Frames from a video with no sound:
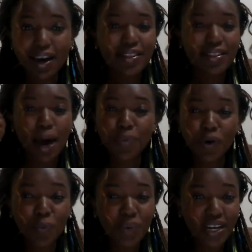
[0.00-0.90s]
the
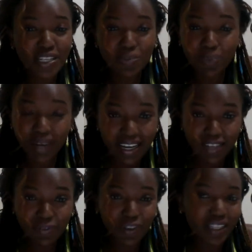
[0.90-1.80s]
appropriate
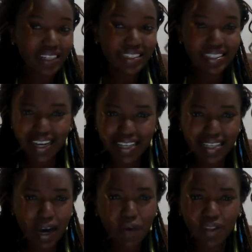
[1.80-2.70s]
place for the
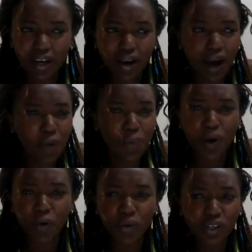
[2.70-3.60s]
dates, how people
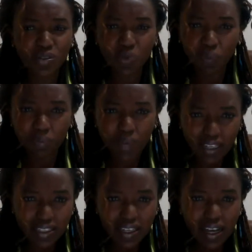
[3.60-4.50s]
are going to
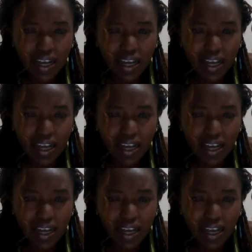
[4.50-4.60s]
meet,